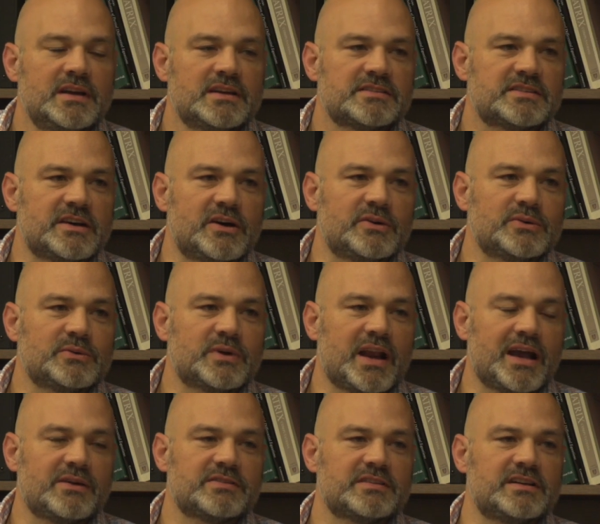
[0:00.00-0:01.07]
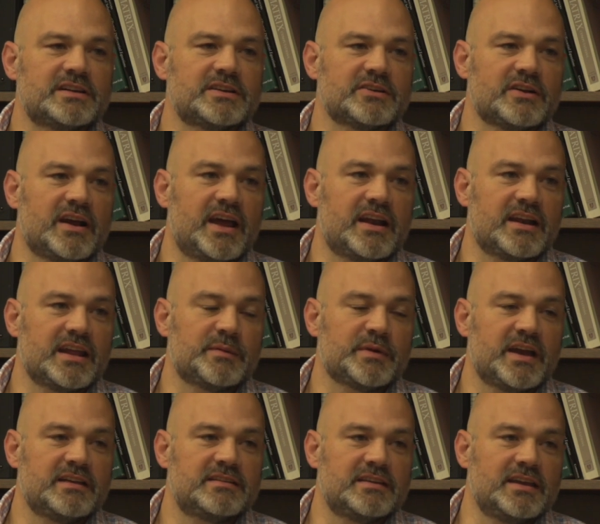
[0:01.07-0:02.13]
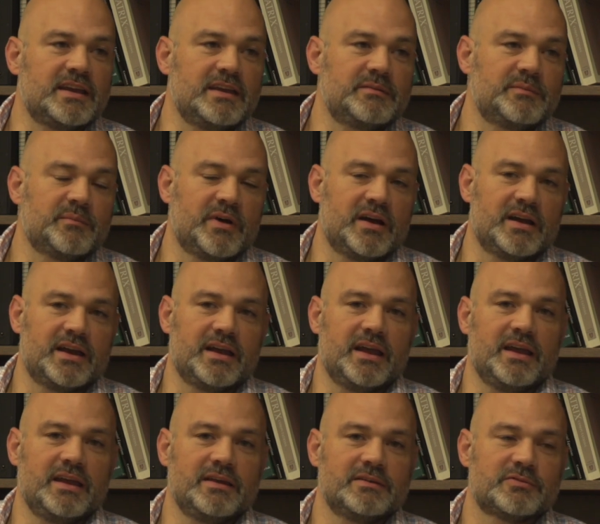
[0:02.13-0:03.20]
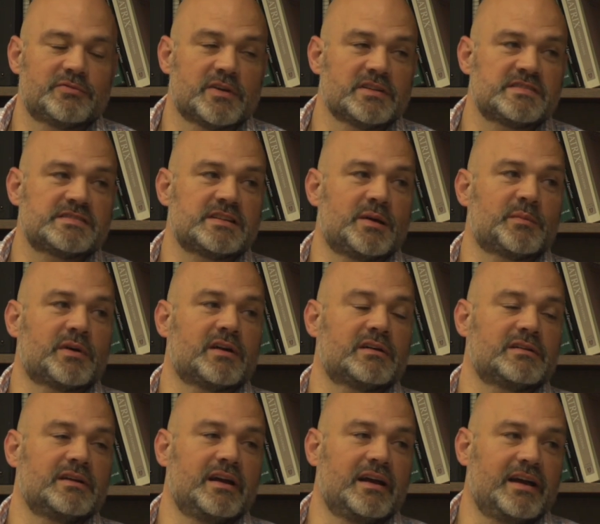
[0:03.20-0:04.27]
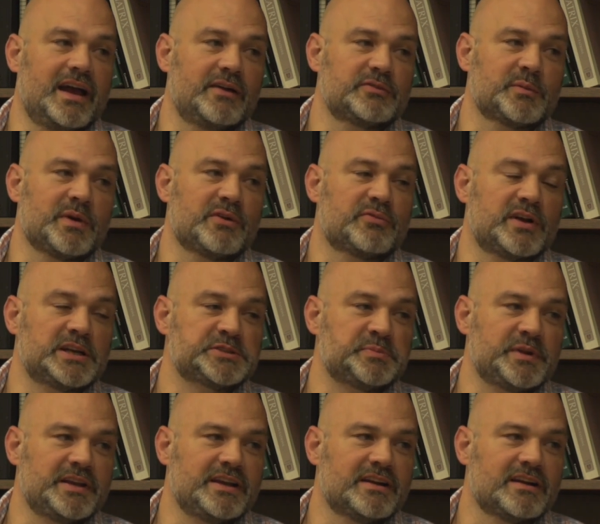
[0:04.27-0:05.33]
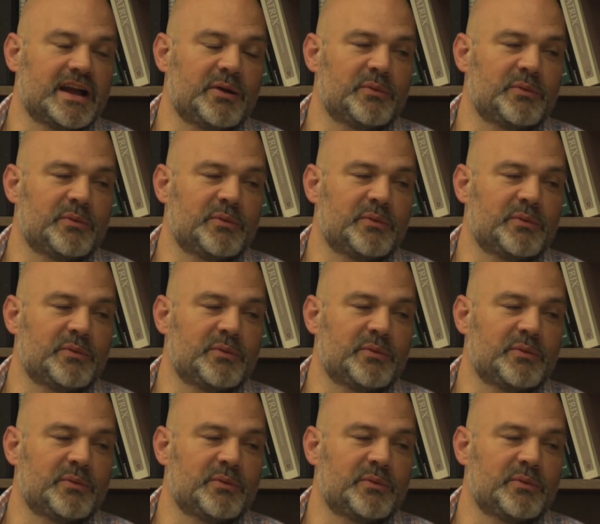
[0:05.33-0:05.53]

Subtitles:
So when I was an undergrad at MIT, my first summer after my freshman year, I